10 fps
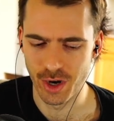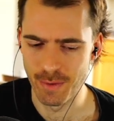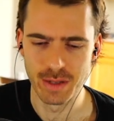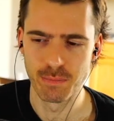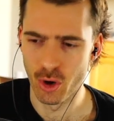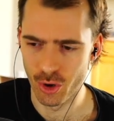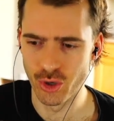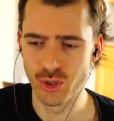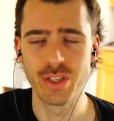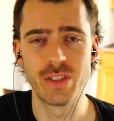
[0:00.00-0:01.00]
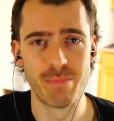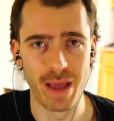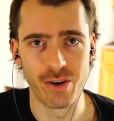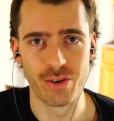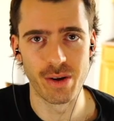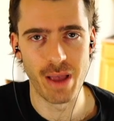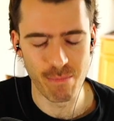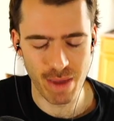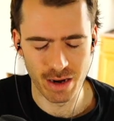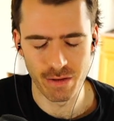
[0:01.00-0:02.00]
I mean, Purge is better
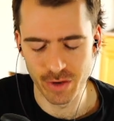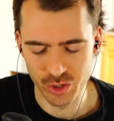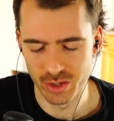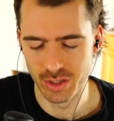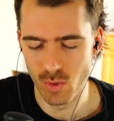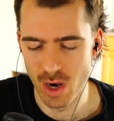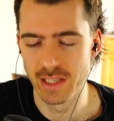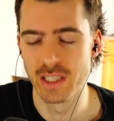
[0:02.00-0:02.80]
mana efficiently wise.